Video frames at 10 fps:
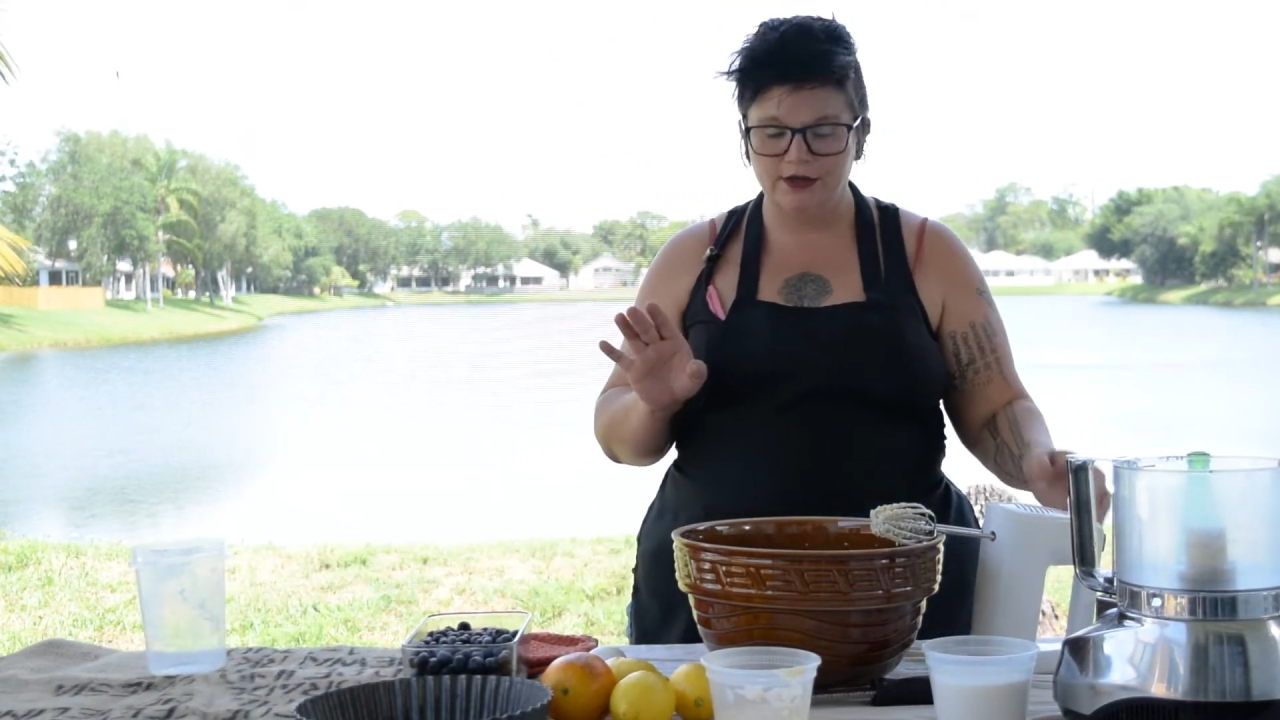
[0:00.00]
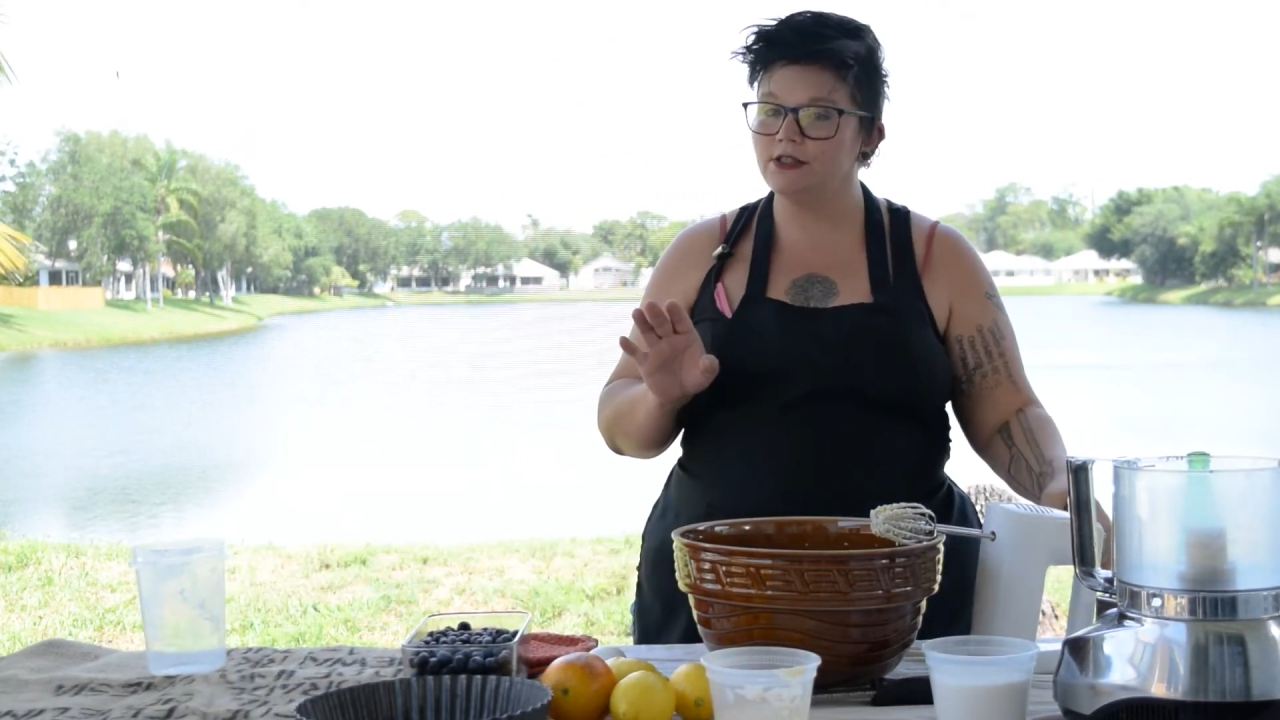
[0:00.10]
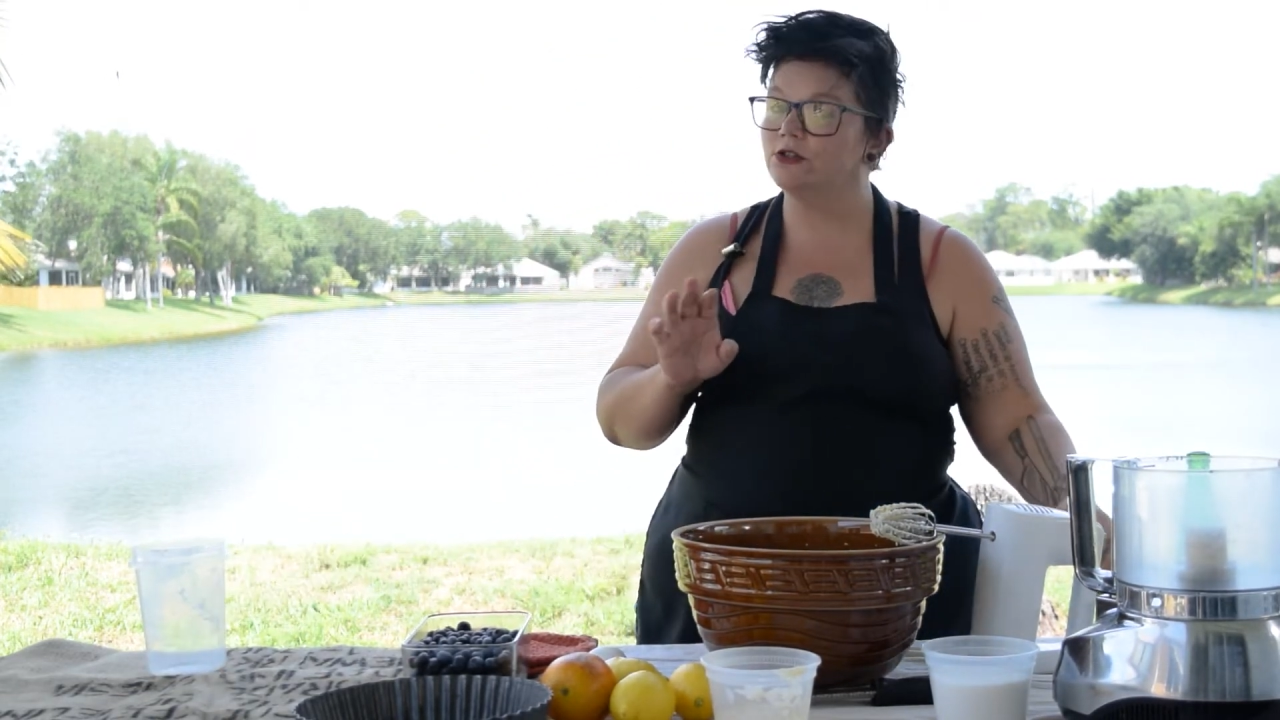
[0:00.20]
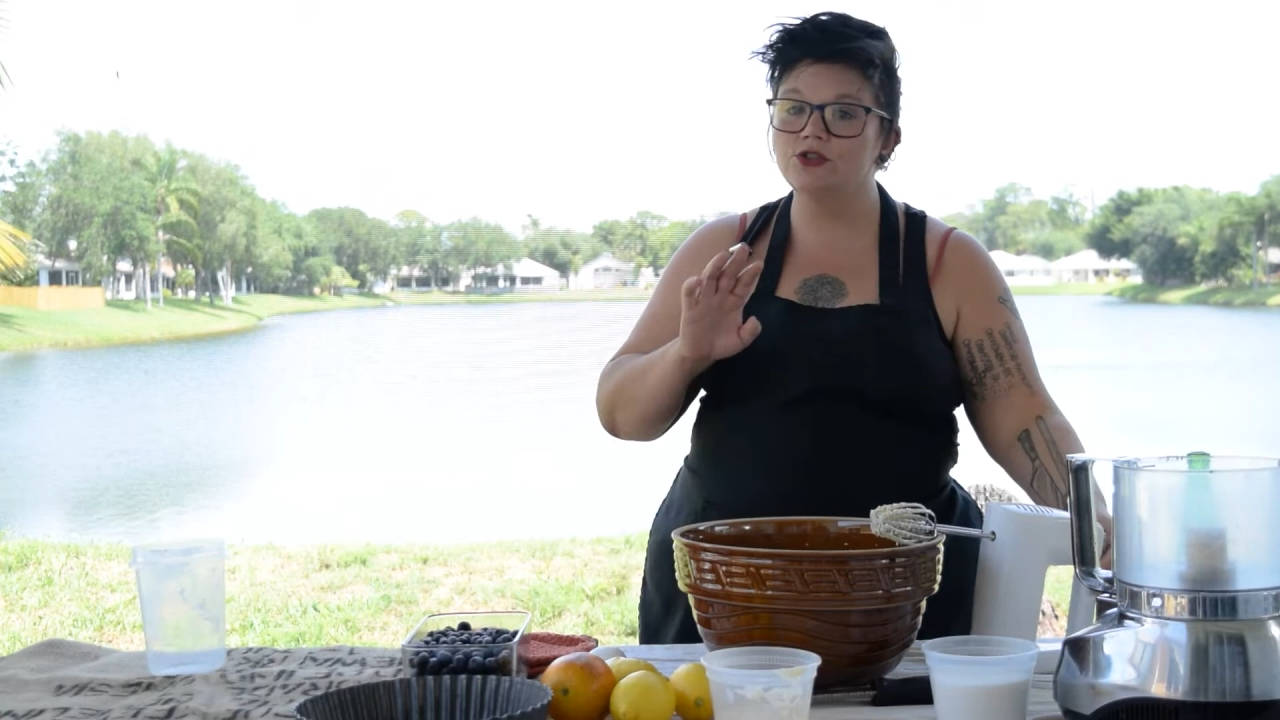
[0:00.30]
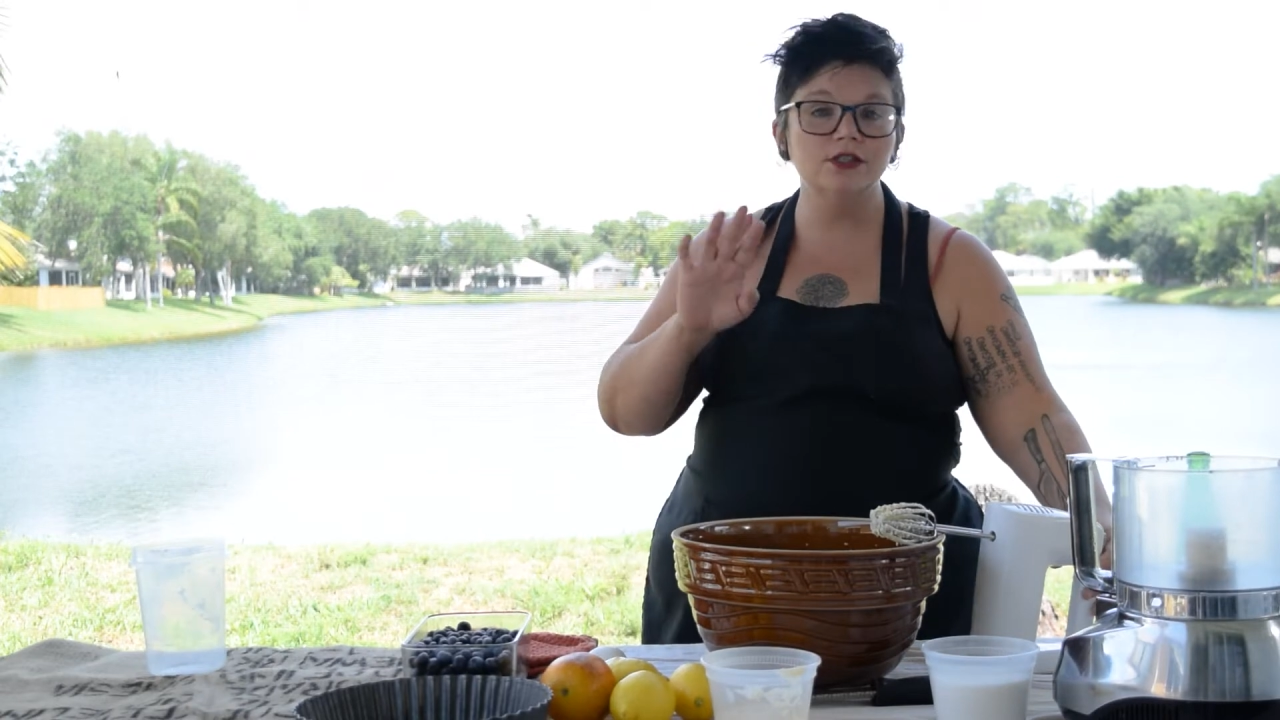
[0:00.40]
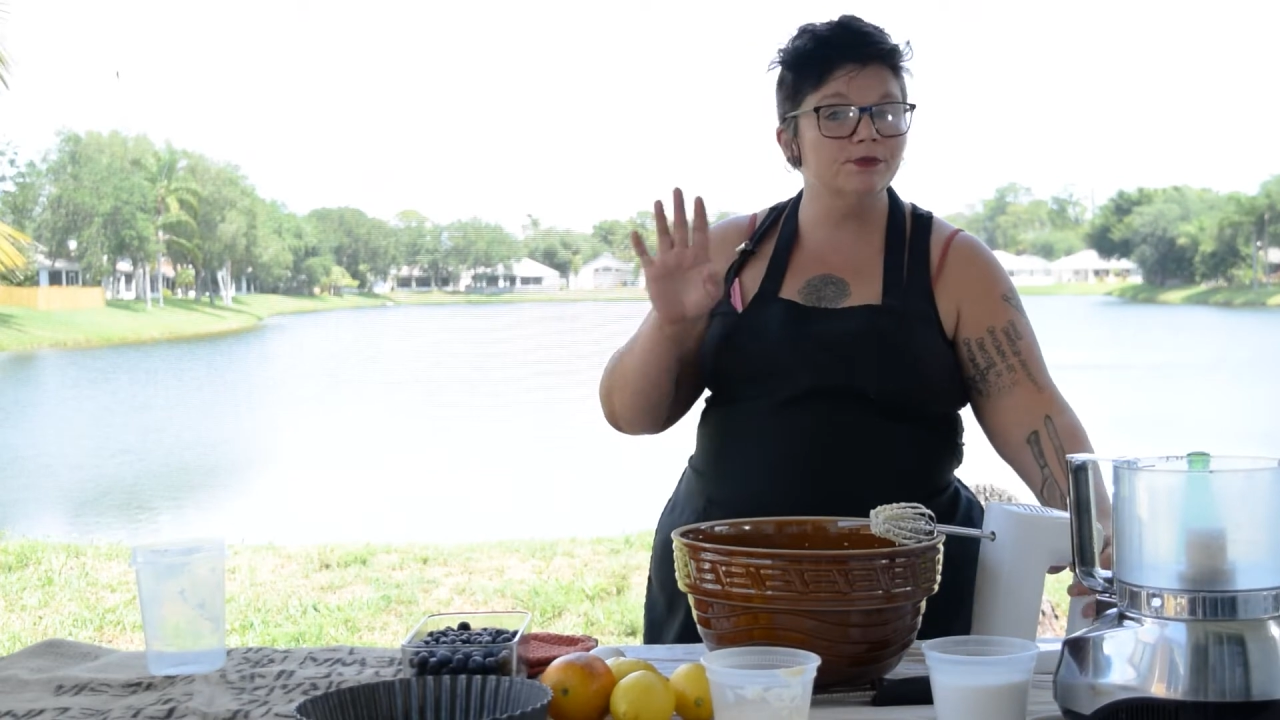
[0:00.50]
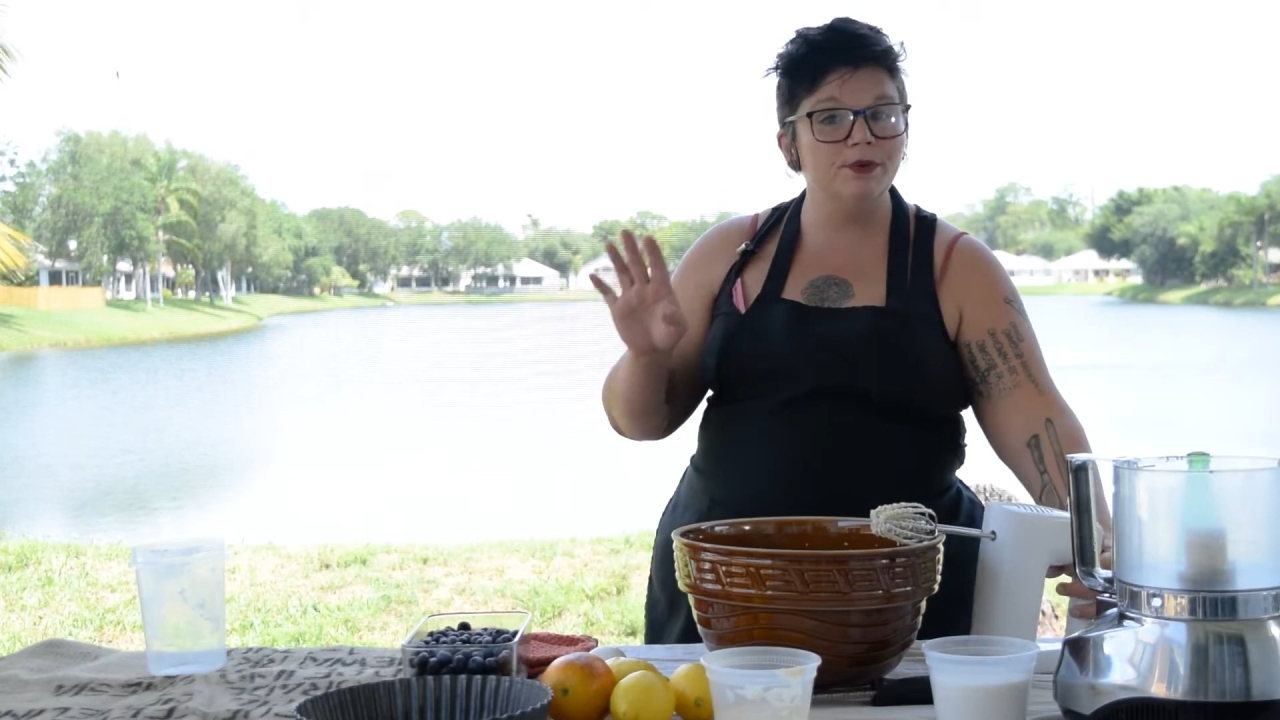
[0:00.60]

So just